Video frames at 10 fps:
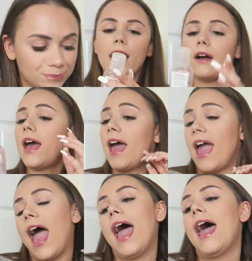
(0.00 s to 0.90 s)
I got
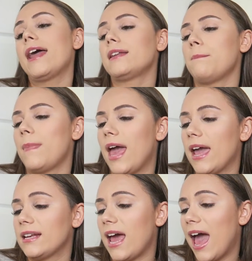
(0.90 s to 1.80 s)
a
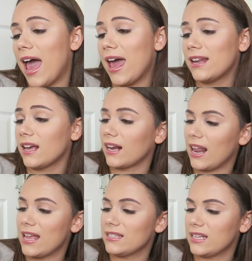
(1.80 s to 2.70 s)
handmade hand
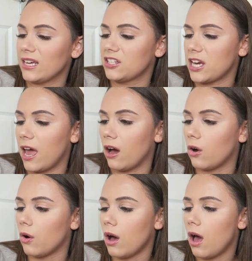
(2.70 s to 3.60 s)
cleansing
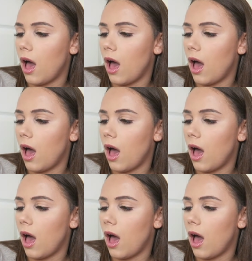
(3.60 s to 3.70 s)
gel,